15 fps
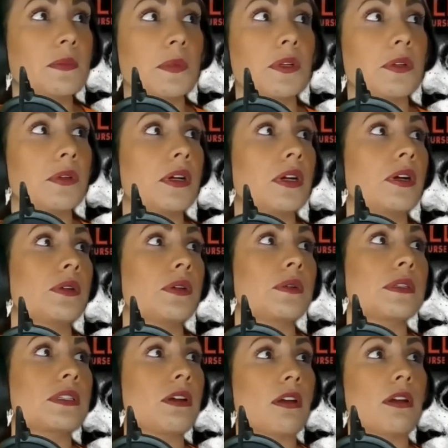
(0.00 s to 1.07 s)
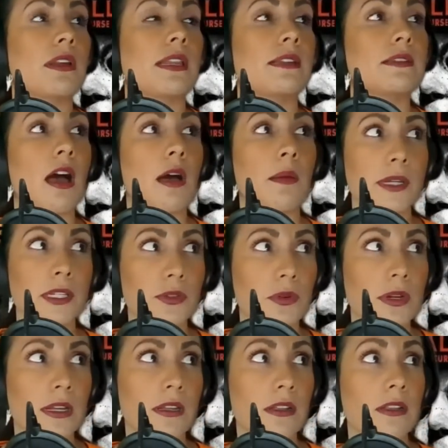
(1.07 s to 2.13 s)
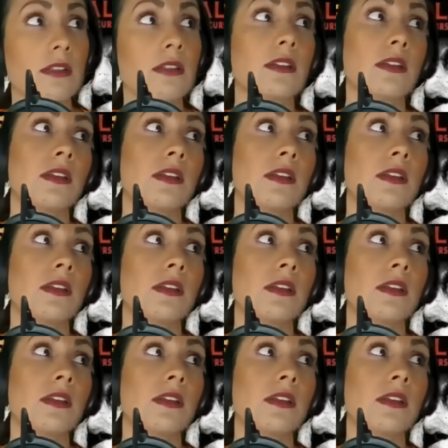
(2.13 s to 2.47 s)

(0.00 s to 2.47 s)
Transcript: murderer who's targeting Tommy Doyle,